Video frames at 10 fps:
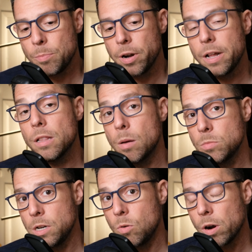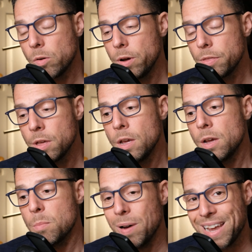been pretty clumsy to work with,
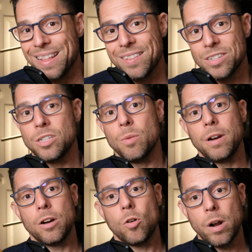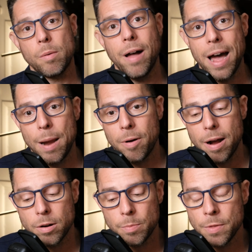but yet there's still been incredible hype
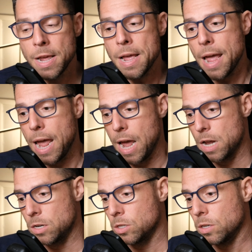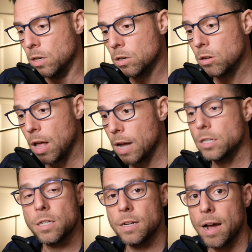around them. And
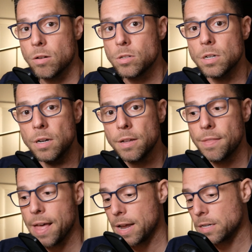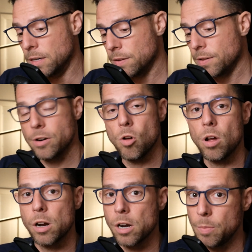Claude just announced that they're no
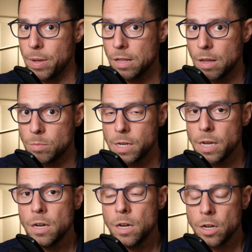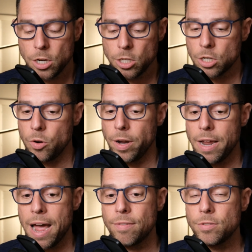longer going to be clumsy. You're just going
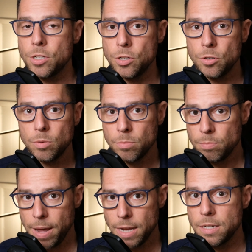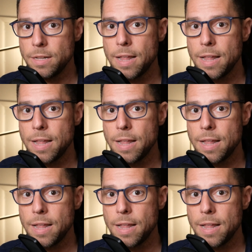to have to paste